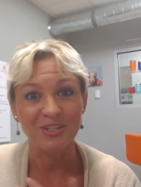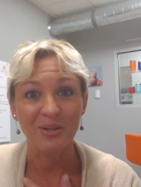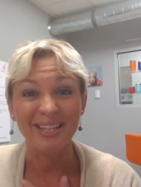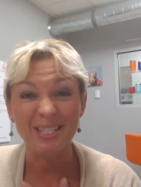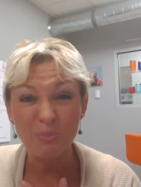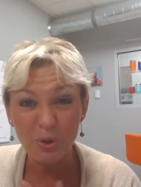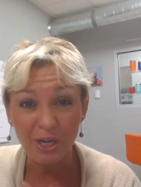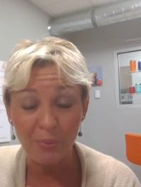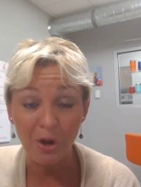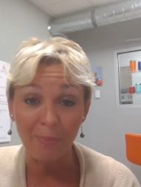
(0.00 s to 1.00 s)
So like this
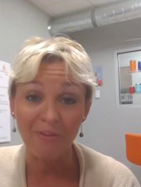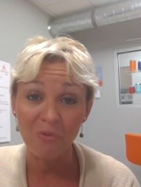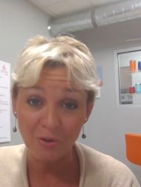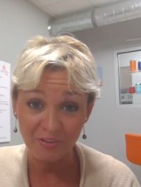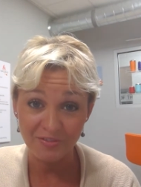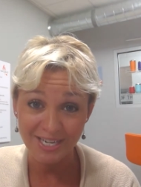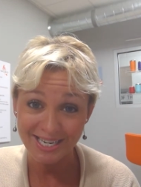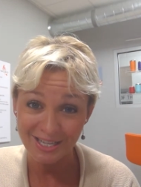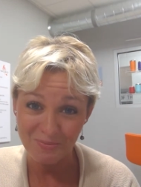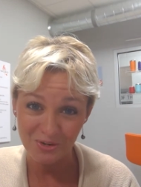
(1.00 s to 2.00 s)
morning I woke up at
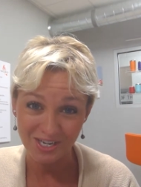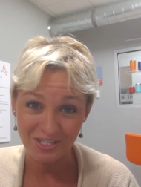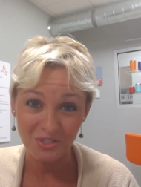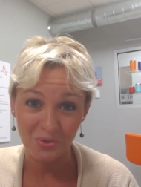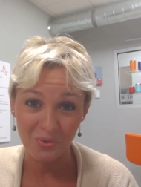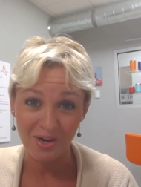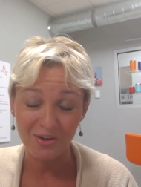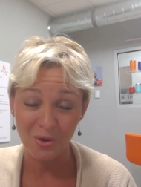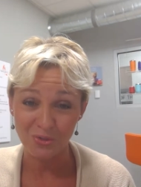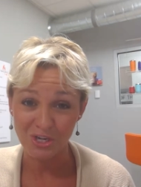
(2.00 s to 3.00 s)
4:15 in the morning to do a
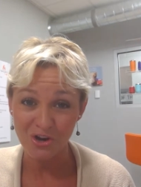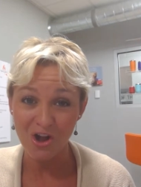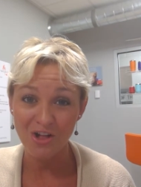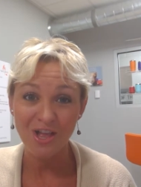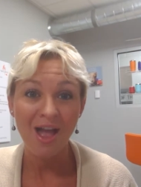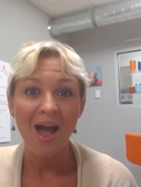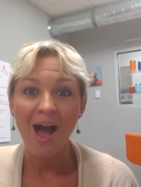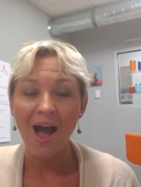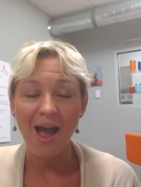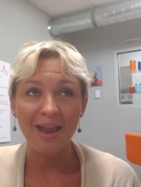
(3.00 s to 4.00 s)
coaching call.
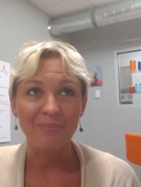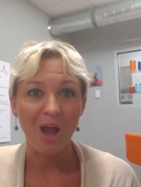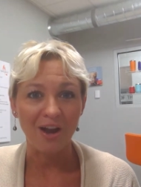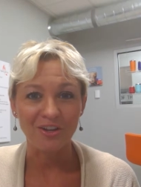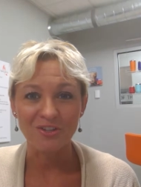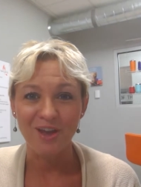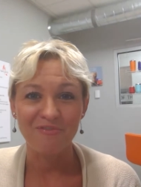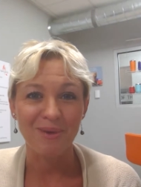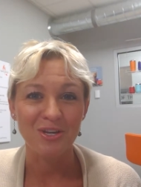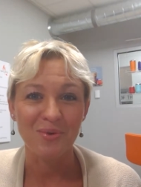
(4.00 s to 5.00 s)
I am not going to do that
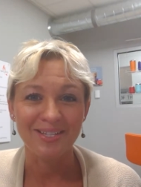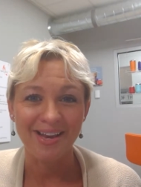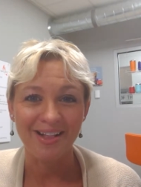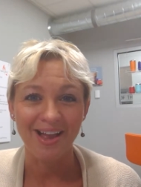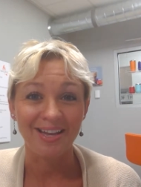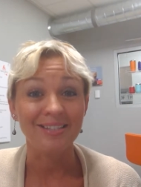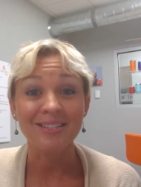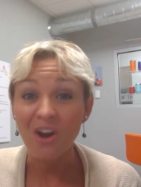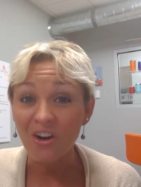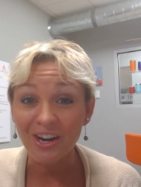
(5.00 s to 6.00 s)
for my USA clients.
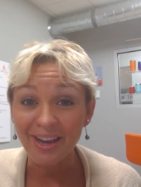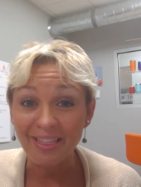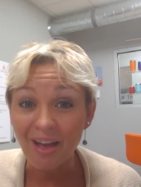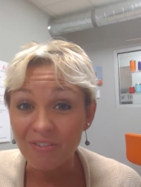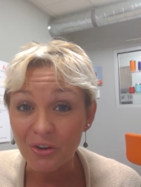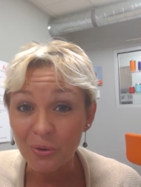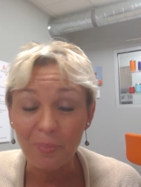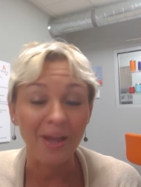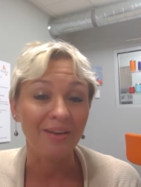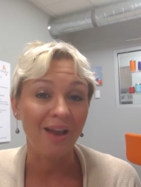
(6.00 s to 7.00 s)
Sorry, I love you,
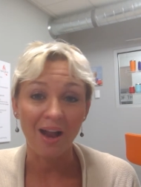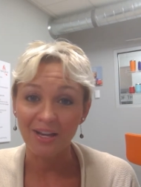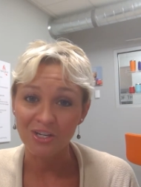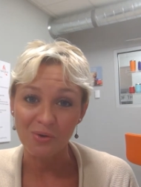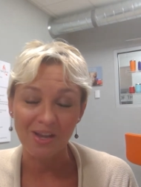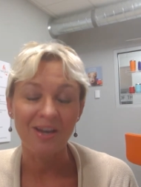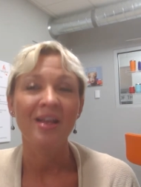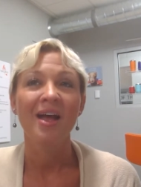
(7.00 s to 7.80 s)
but not going to do it.